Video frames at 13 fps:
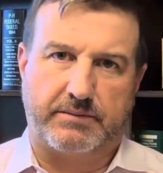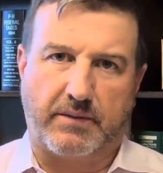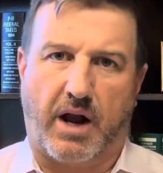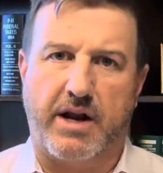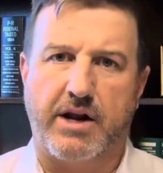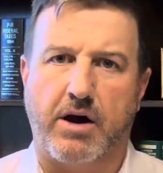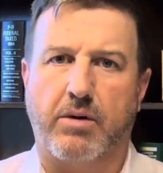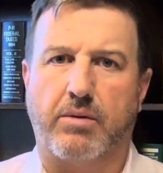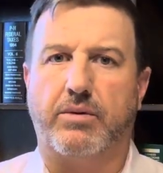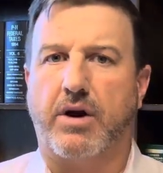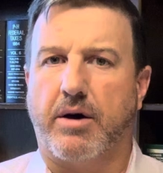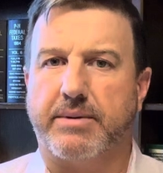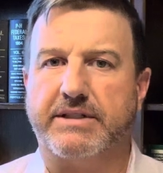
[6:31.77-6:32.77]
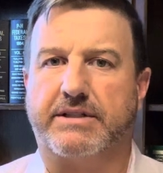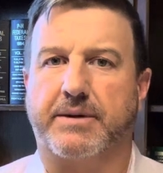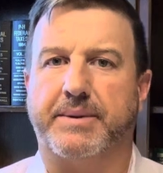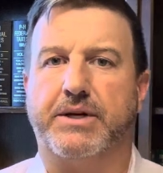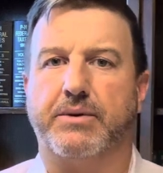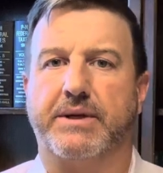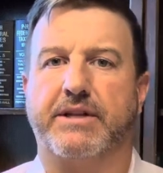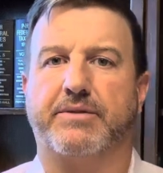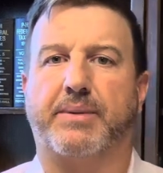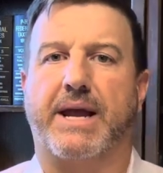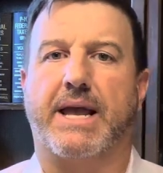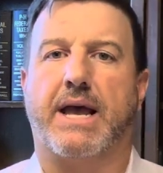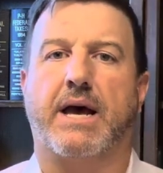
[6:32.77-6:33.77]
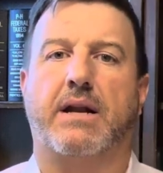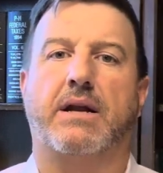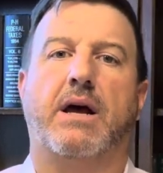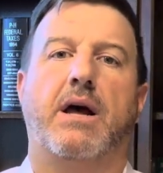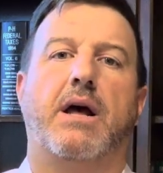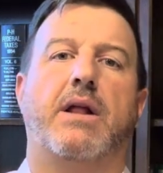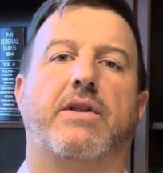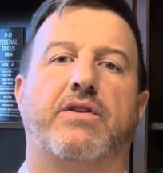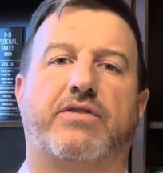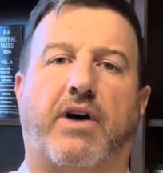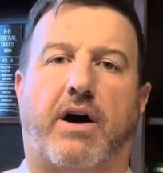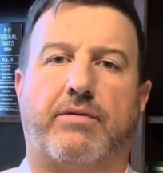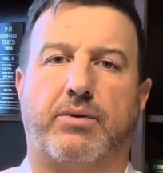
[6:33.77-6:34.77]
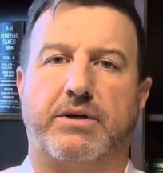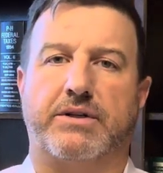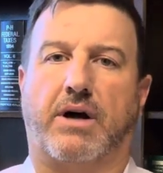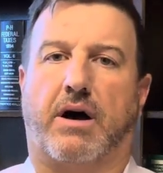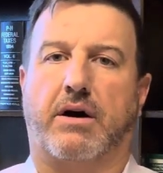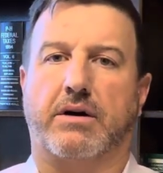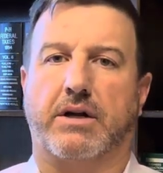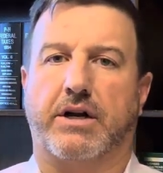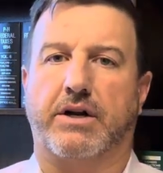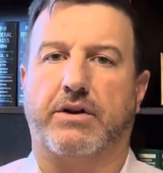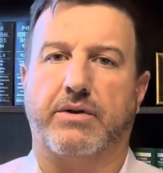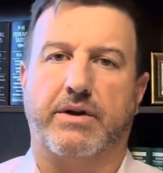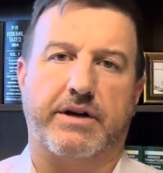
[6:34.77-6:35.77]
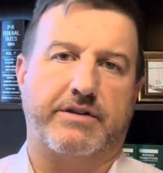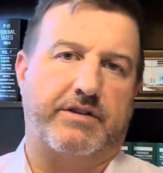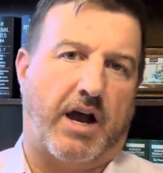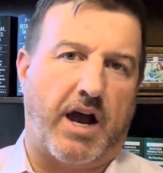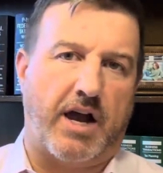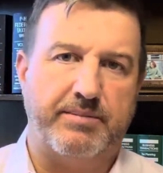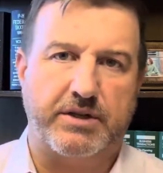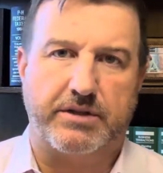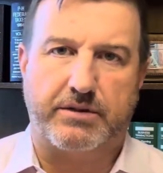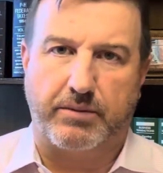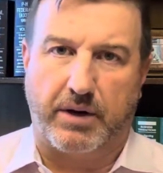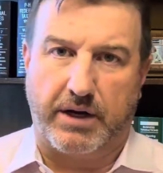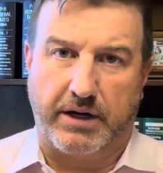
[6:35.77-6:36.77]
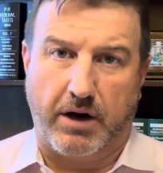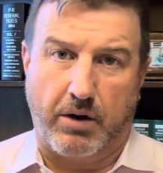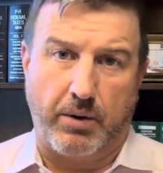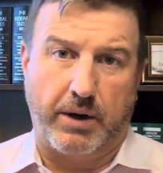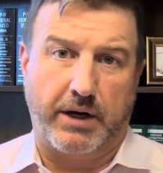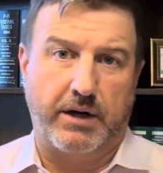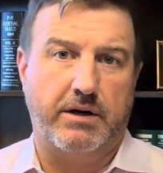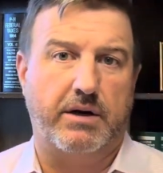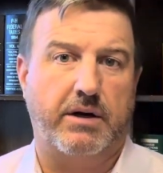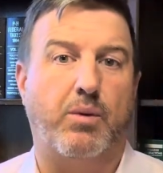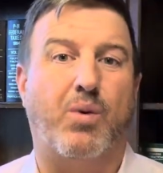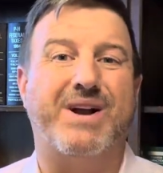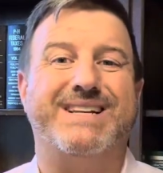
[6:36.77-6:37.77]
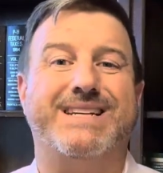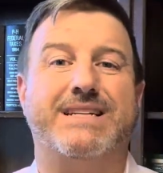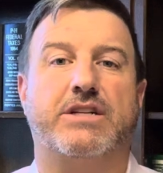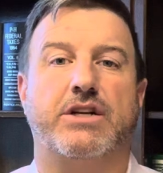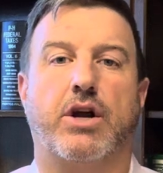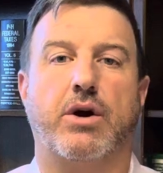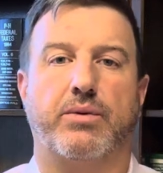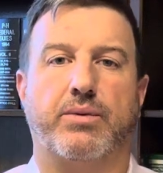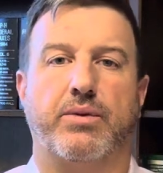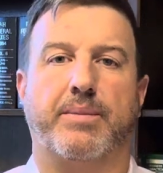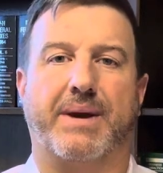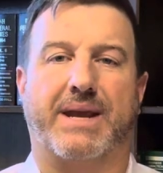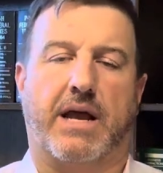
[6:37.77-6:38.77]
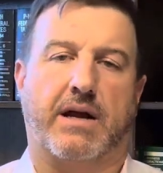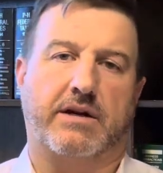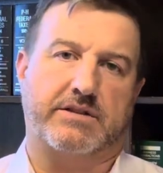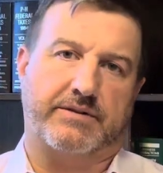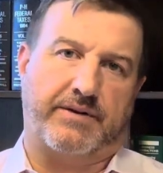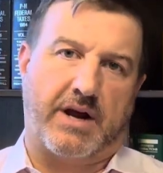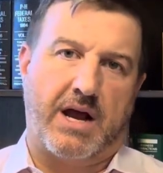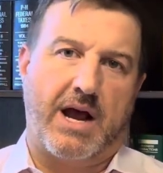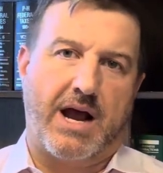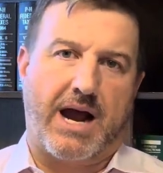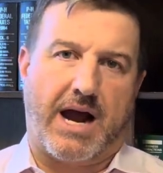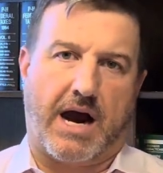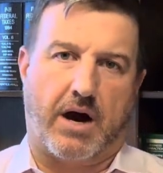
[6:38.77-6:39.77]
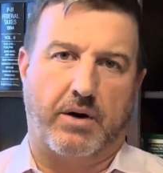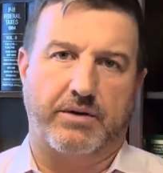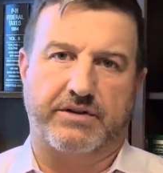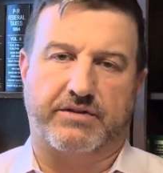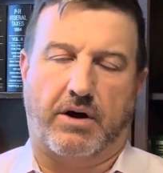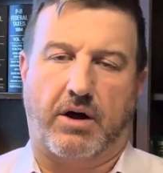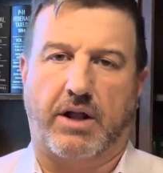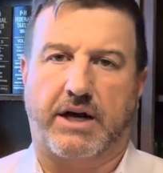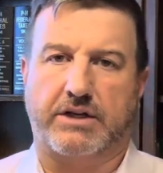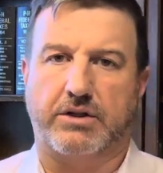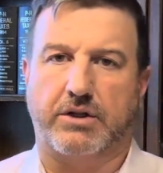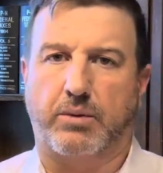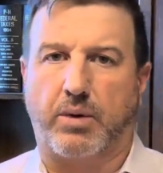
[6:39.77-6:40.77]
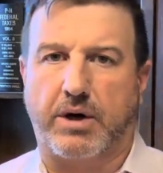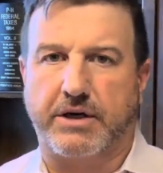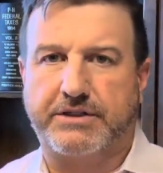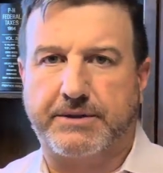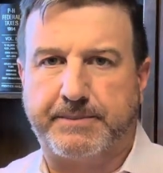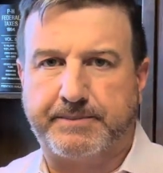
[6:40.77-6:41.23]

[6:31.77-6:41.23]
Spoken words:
I know nobody's going to be doing this by hand. The software is all going to do this. I'm just wanting to go through the mechanics of how this all actually works.